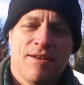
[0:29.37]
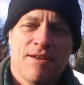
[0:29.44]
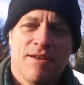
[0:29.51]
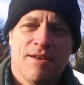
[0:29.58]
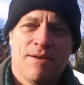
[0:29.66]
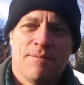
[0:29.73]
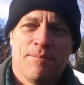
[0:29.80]

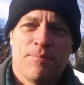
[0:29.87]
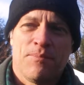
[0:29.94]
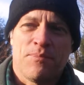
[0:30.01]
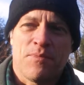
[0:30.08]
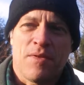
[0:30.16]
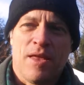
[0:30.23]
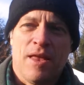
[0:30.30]

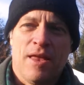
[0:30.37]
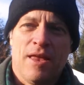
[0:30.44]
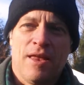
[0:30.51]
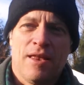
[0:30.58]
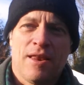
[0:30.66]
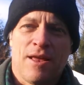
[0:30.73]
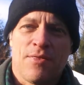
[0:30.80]

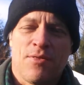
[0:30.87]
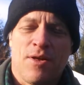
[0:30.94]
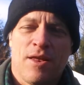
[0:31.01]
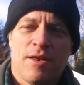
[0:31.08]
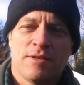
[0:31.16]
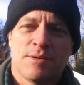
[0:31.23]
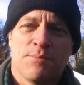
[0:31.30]
And I
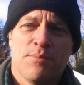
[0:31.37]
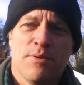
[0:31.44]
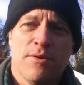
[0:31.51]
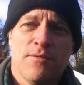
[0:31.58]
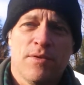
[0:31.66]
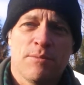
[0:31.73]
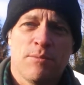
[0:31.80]
thought it's a
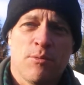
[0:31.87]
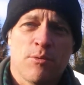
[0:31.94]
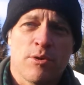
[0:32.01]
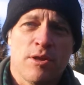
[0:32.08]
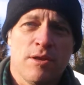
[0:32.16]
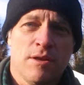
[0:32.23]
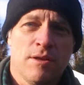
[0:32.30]
perfect
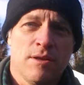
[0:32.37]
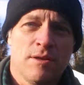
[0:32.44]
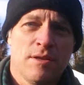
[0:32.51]
morning